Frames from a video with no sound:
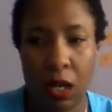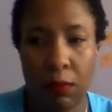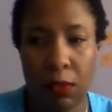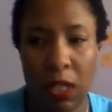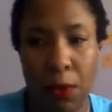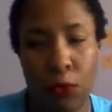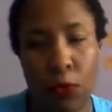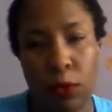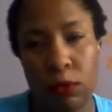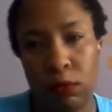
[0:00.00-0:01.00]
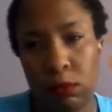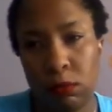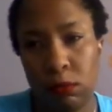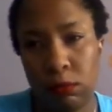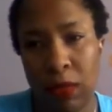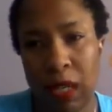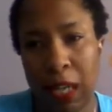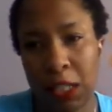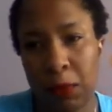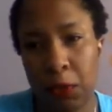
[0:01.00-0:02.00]
Some people may
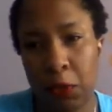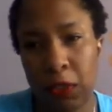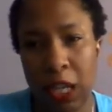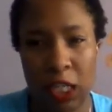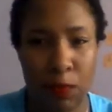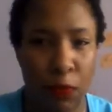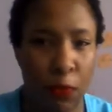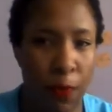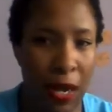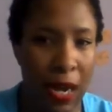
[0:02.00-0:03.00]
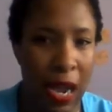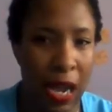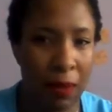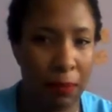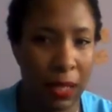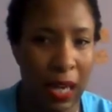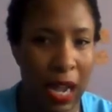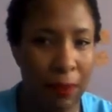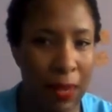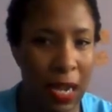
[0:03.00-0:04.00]
like some of those things, people may not, but
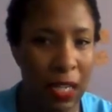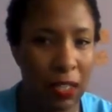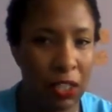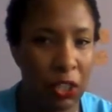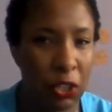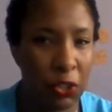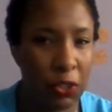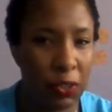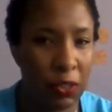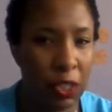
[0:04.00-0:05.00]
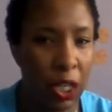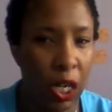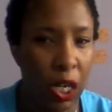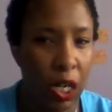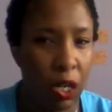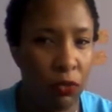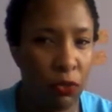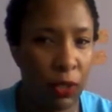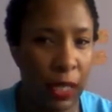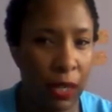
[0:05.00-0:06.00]
I'm not certain
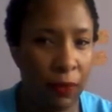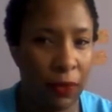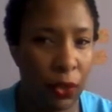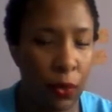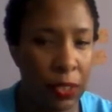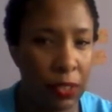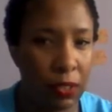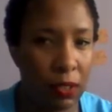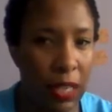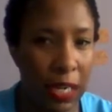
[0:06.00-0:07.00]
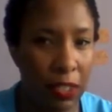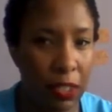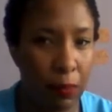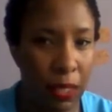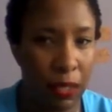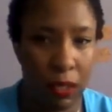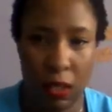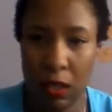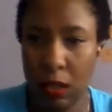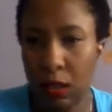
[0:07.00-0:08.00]
really of everyone's taste. But
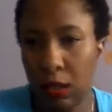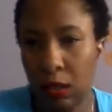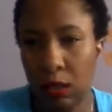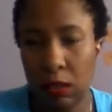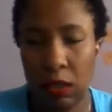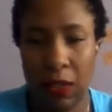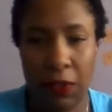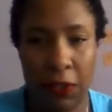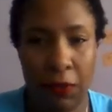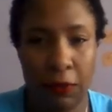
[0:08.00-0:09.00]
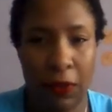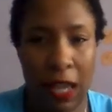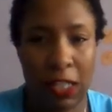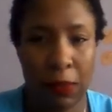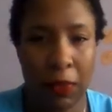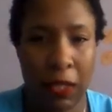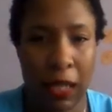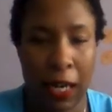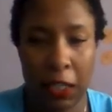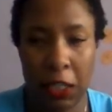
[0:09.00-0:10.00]
if you find something you
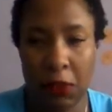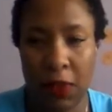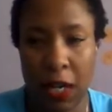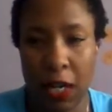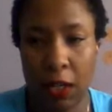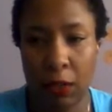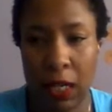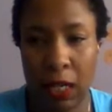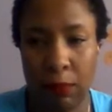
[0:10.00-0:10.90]
like in this video,